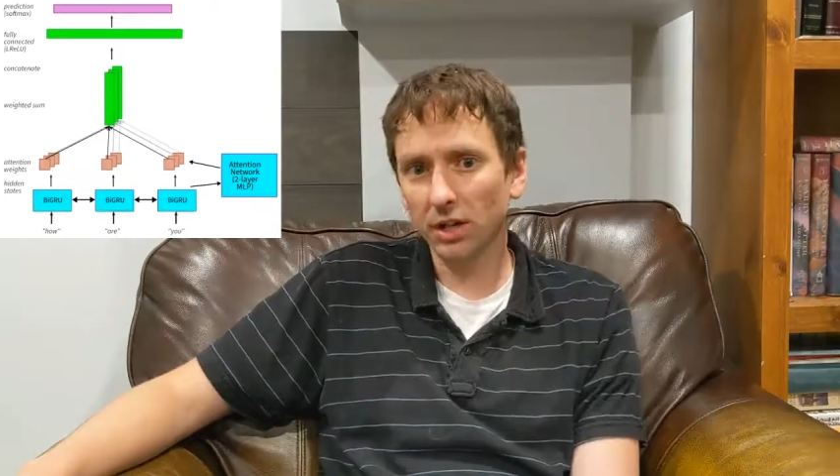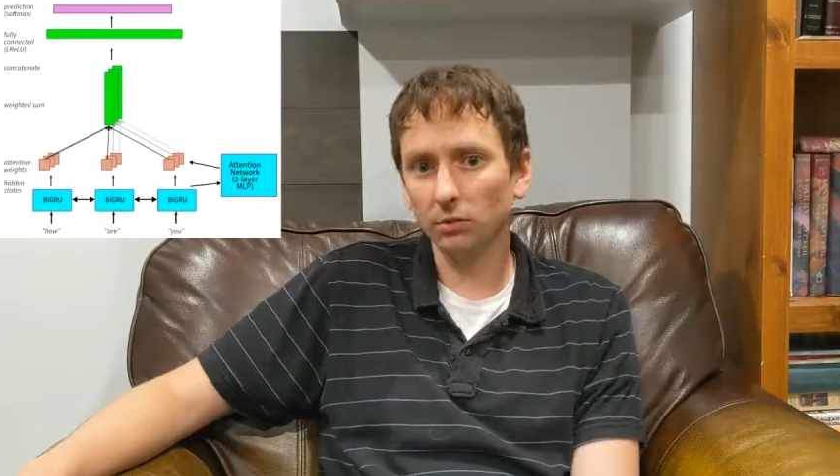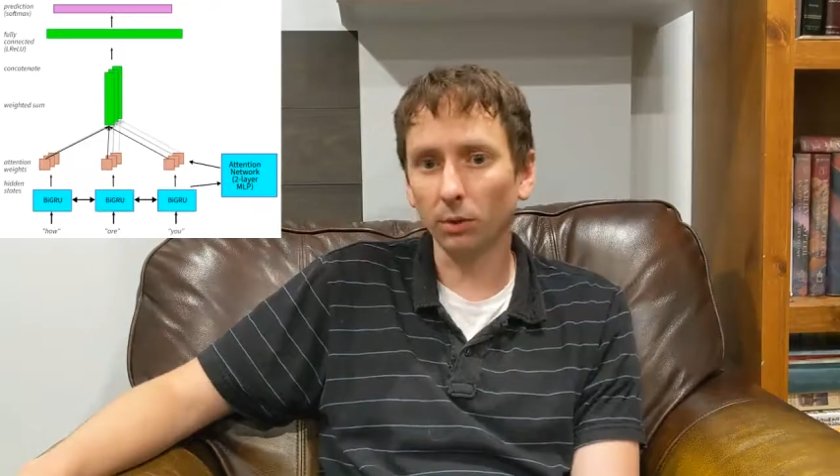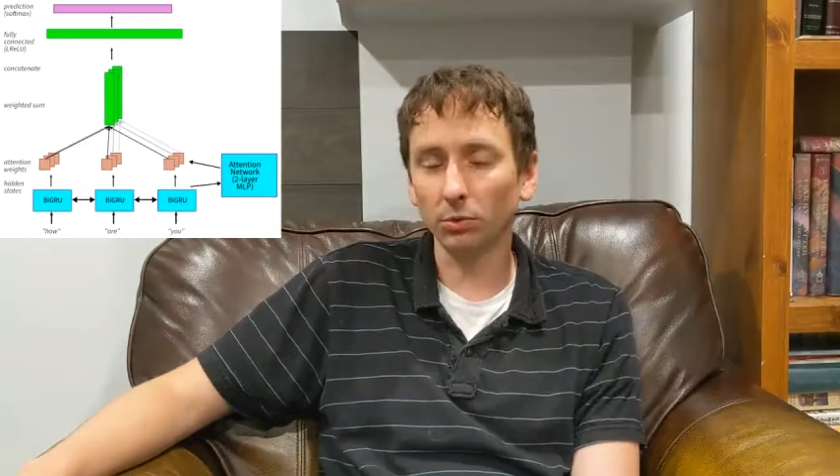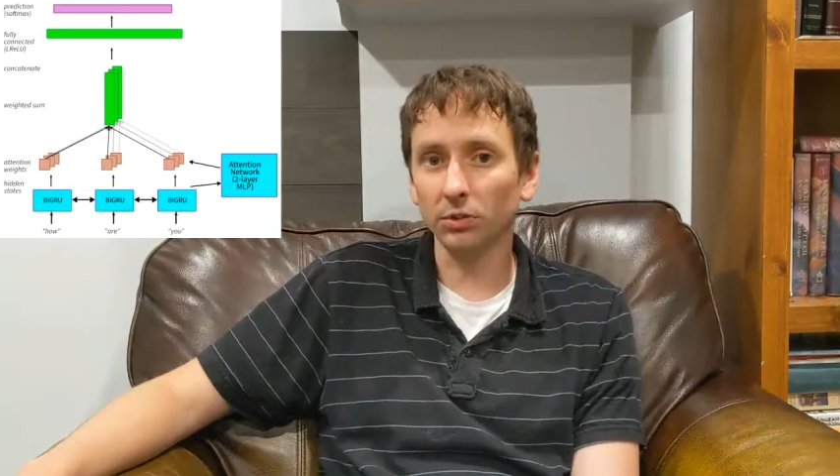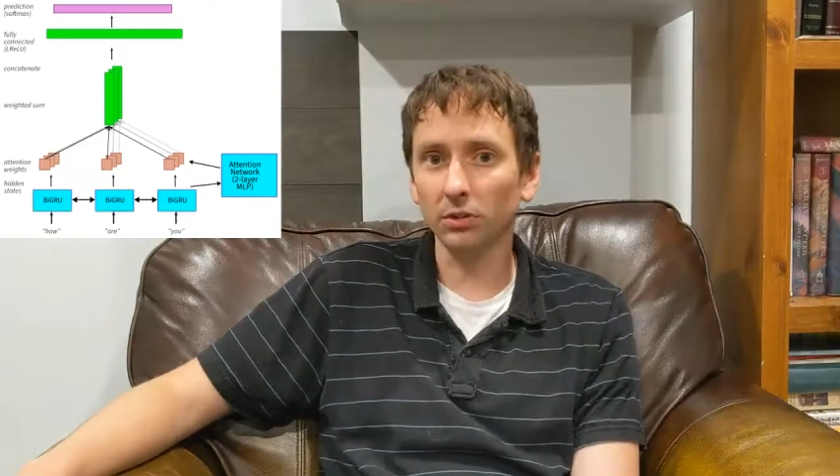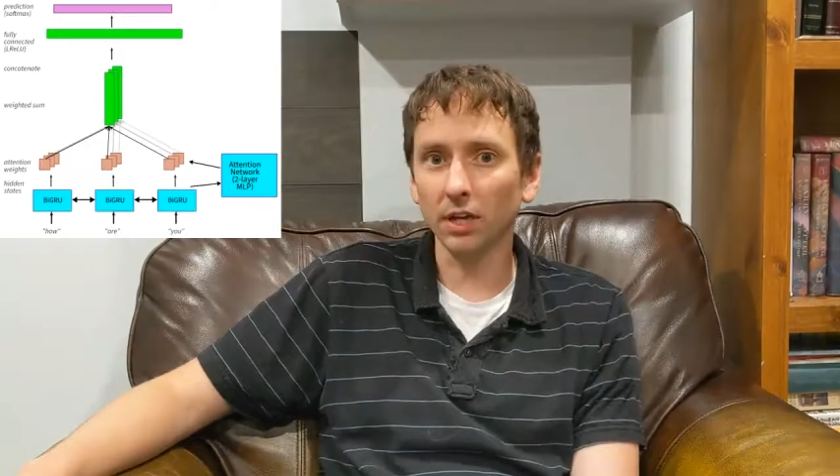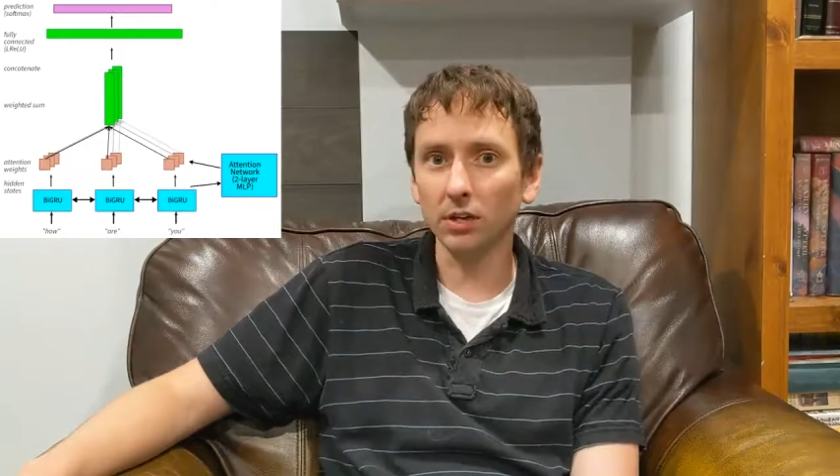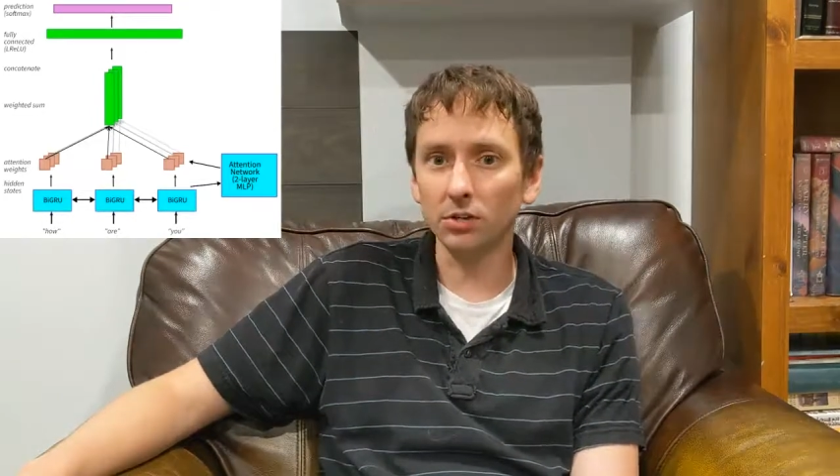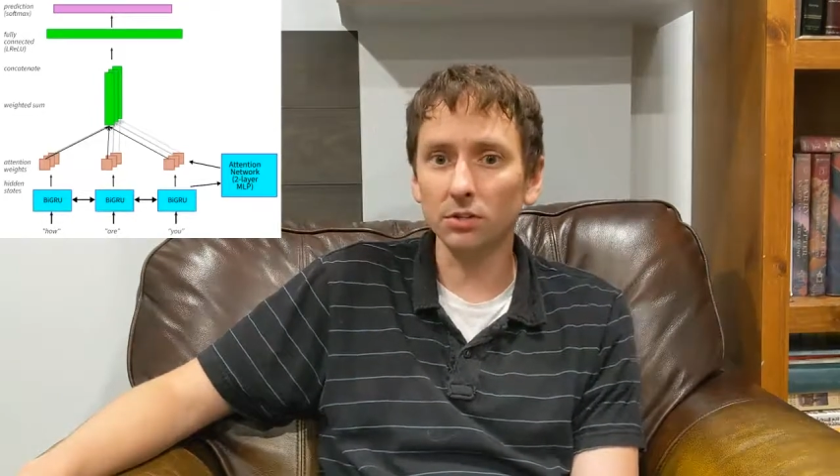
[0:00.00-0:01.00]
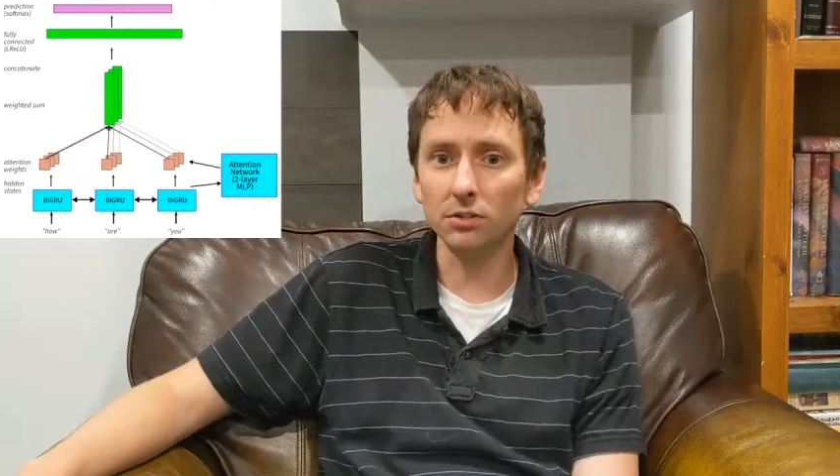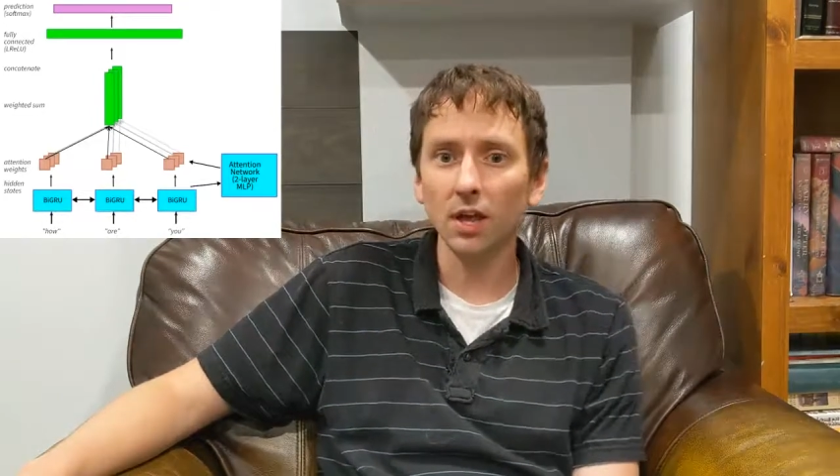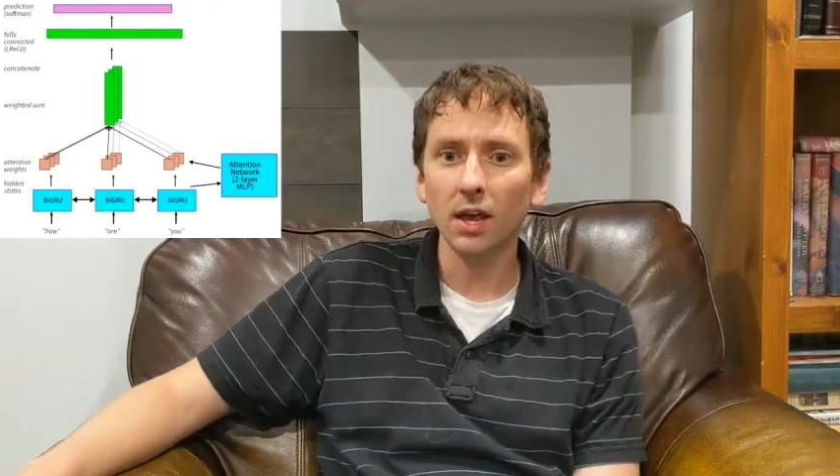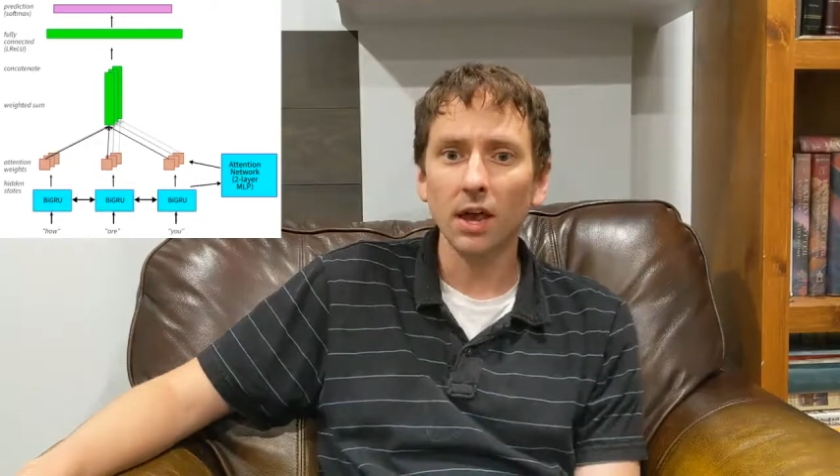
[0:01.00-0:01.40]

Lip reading: head representations,